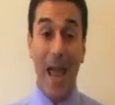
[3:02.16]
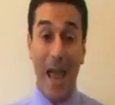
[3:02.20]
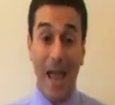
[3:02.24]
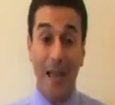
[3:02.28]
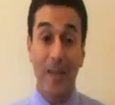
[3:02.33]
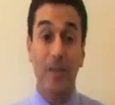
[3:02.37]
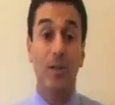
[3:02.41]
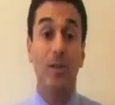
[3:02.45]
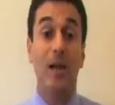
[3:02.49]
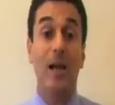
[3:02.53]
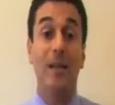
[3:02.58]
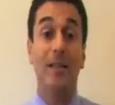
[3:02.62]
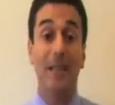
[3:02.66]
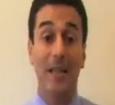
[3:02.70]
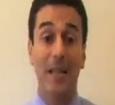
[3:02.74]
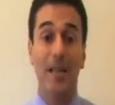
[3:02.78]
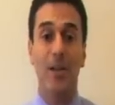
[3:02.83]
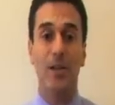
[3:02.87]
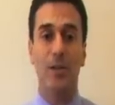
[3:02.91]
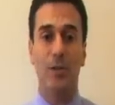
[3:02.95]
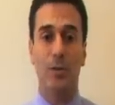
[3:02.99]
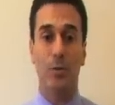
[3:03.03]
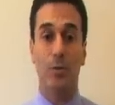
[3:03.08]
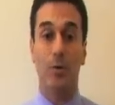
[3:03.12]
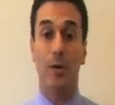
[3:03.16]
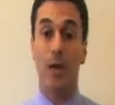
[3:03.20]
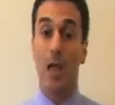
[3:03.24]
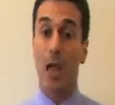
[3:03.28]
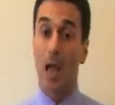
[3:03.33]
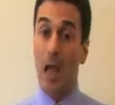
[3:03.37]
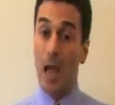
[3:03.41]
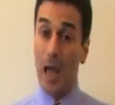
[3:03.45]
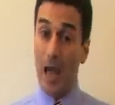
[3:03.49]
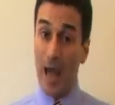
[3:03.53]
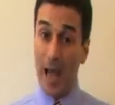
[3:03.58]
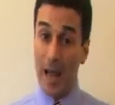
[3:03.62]
I had to adhere to
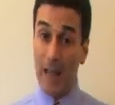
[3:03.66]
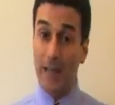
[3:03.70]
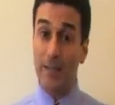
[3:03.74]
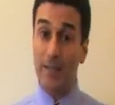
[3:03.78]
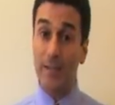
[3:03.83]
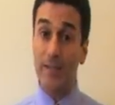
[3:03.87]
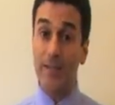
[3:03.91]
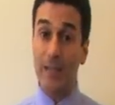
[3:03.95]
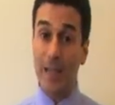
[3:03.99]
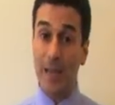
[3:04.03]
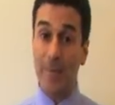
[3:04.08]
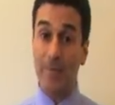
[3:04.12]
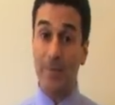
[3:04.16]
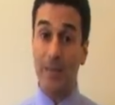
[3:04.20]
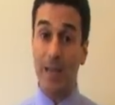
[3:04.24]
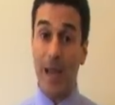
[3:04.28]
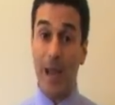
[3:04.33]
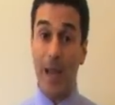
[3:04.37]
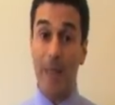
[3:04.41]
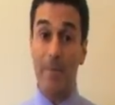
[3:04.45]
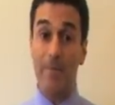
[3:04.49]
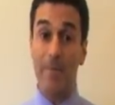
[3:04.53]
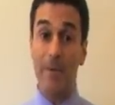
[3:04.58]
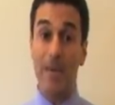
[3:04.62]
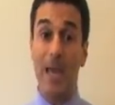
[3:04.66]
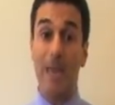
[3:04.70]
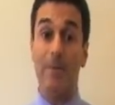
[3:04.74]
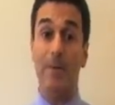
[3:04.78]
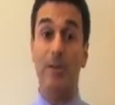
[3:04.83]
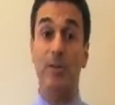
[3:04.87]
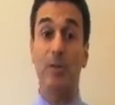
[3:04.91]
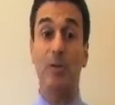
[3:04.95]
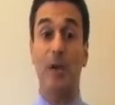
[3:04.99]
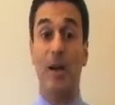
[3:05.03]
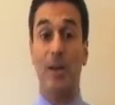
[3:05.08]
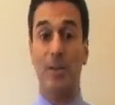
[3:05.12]
and at the same time be
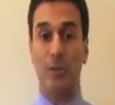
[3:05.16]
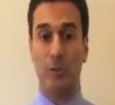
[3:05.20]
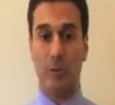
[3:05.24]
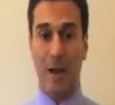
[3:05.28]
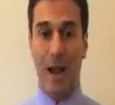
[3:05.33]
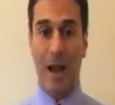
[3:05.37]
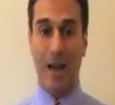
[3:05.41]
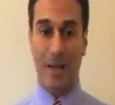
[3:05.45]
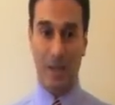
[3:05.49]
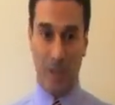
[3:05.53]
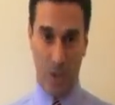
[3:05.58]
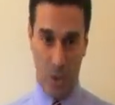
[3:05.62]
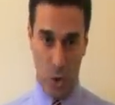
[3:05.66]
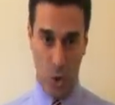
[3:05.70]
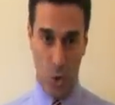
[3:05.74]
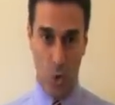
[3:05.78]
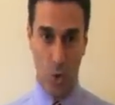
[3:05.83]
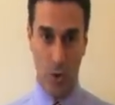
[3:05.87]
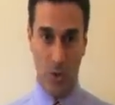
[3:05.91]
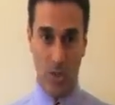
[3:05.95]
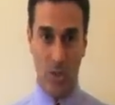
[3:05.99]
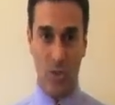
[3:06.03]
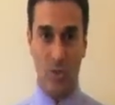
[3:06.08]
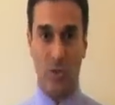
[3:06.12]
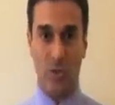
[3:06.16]
able to attract new